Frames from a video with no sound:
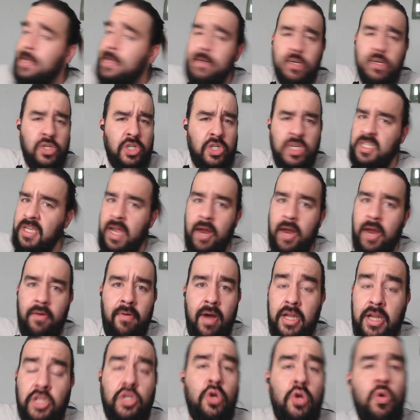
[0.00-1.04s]
She's not
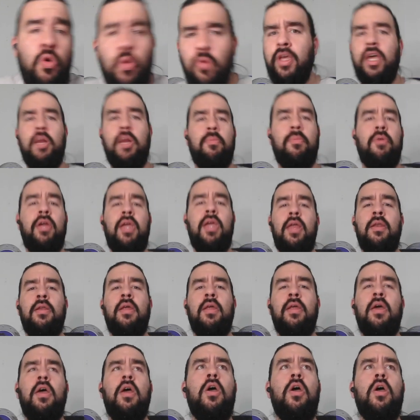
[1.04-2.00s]
ready. So who are they going to bring in?